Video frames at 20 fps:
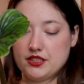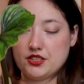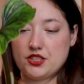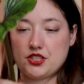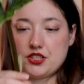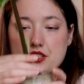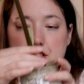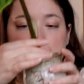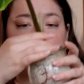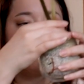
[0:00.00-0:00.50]

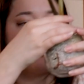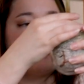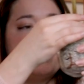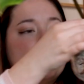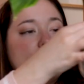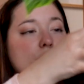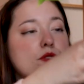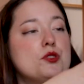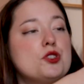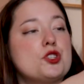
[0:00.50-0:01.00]
Just
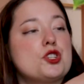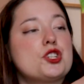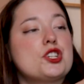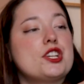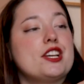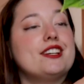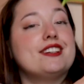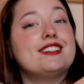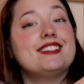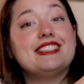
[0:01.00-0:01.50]
try to
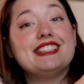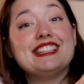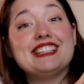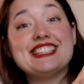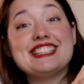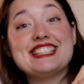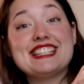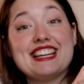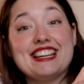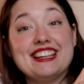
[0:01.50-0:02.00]

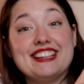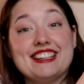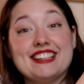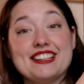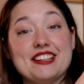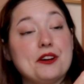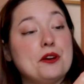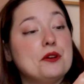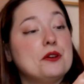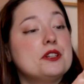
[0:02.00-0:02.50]
gently take
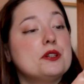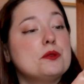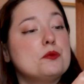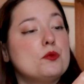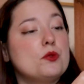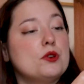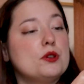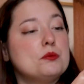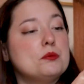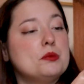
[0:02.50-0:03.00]
it out in
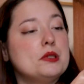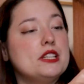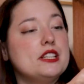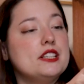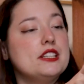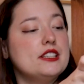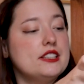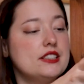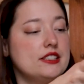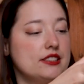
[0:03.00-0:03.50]
one
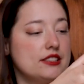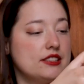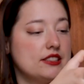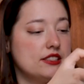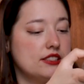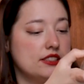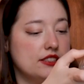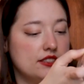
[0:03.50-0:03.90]
piece.